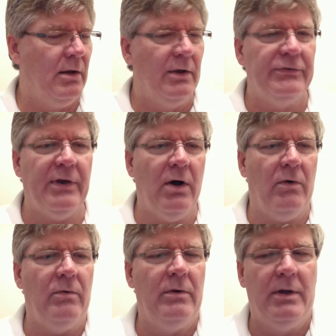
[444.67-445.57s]
So,
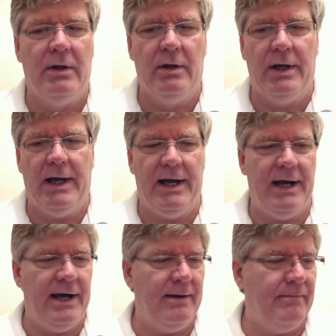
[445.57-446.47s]

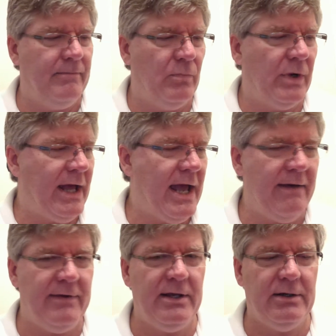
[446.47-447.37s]
what I
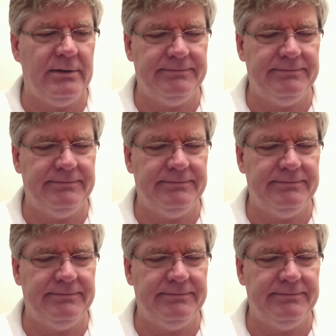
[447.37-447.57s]
have here,